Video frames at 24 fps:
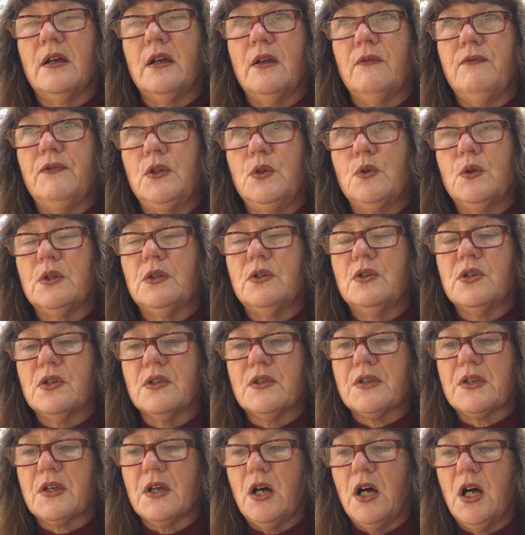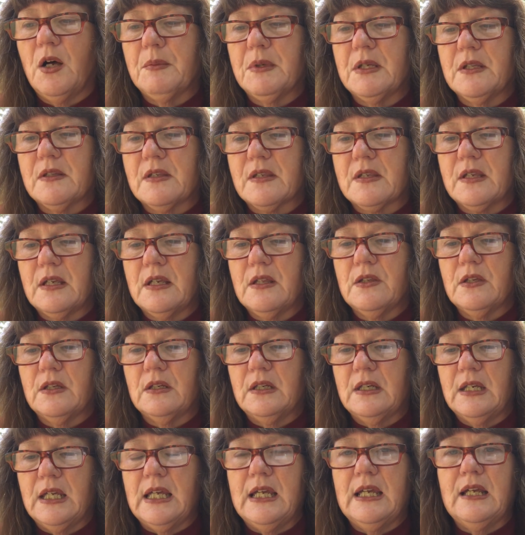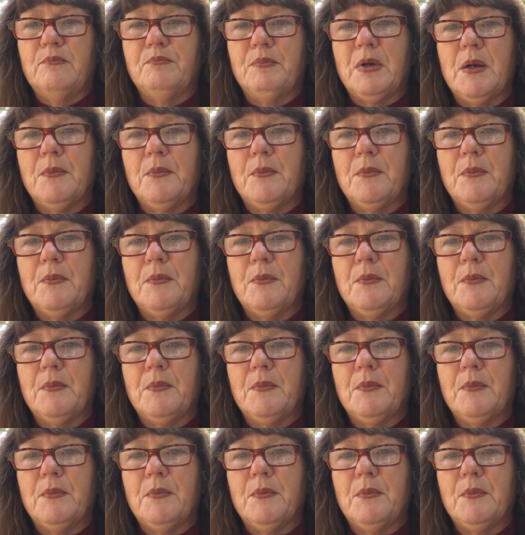if you could just come and see the need.